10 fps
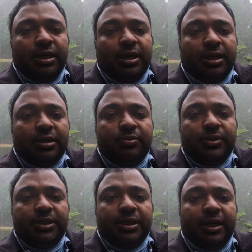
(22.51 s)
and
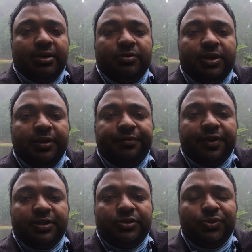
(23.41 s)
we'll get our
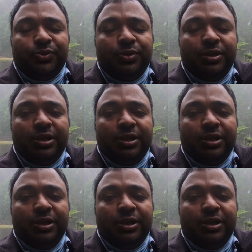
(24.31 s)
refund soon.